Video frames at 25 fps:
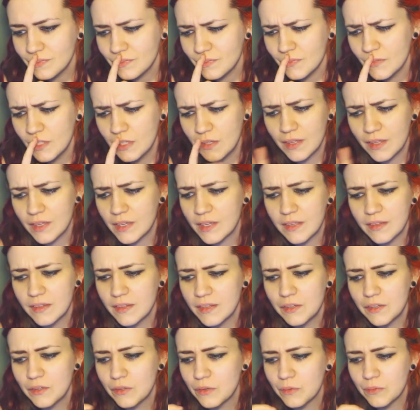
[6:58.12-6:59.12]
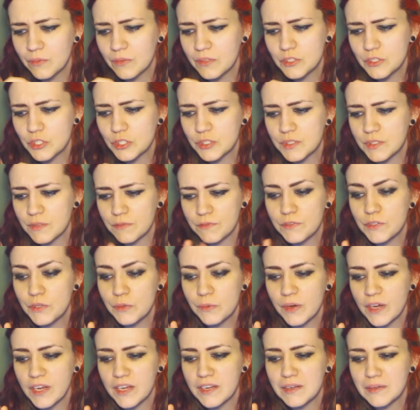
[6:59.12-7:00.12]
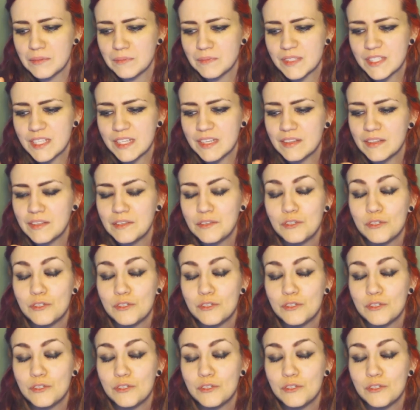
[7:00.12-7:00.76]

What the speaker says: like I think you just a few items, and then you